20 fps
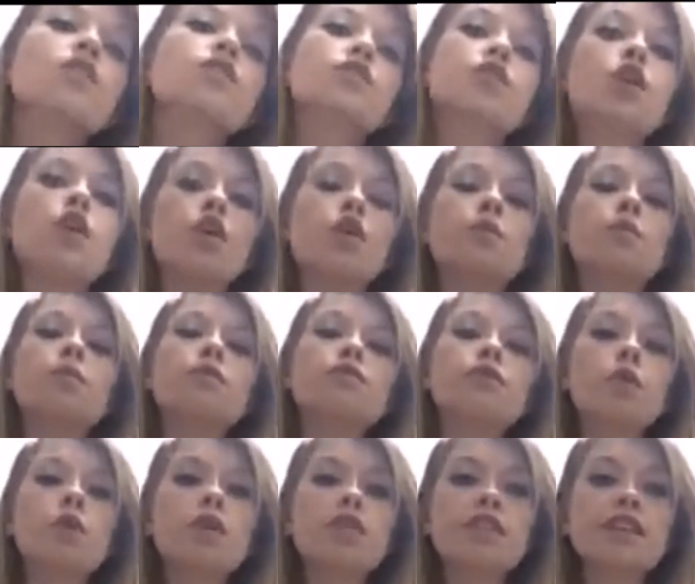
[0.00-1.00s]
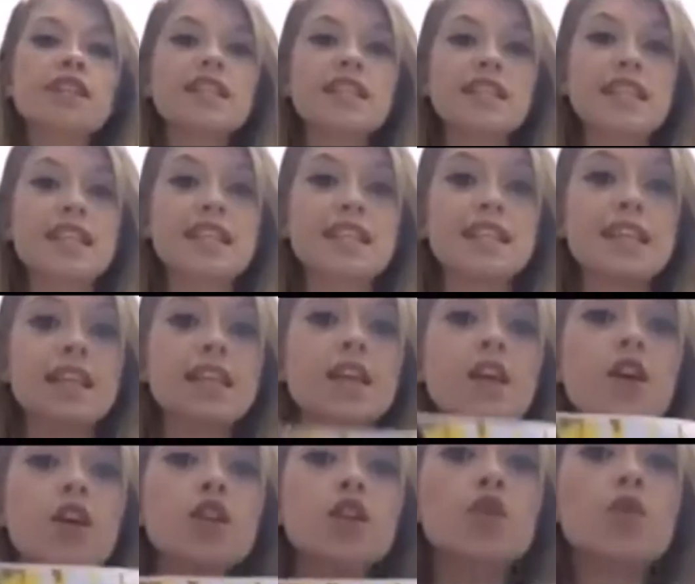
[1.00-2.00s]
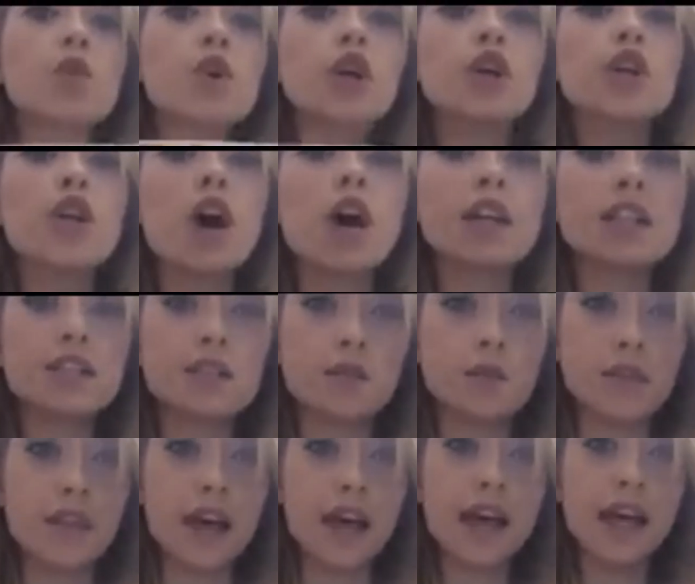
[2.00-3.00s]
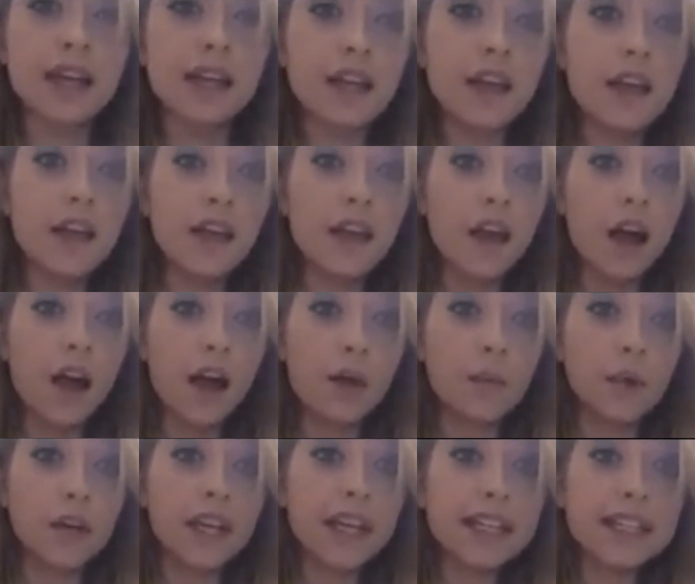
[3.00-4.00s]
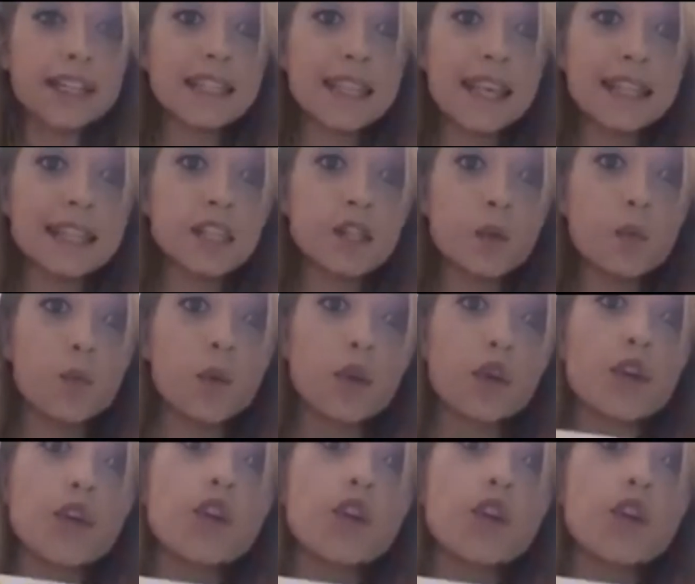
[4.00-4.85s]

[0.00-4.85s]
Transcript: So before this season, you could not do that. Our kid scents were